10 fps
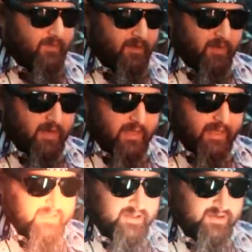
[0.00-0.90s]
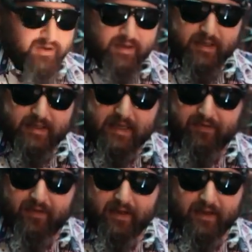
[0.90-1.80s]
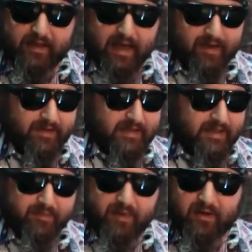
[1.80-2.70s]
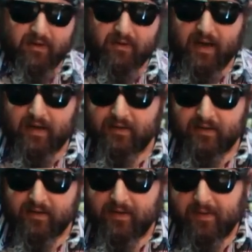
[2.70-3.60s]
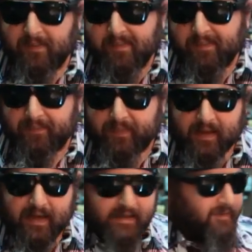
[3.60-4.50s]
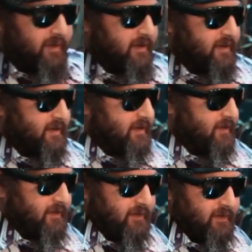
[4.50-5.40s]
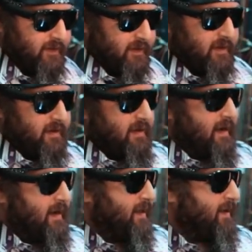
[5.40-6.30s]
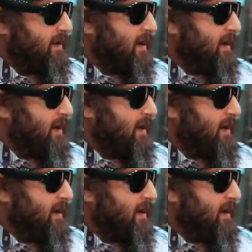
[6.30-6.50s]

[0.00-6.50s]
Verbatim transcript: you wanna light your torch. It's definitely good to have a Zippo around as opposed to another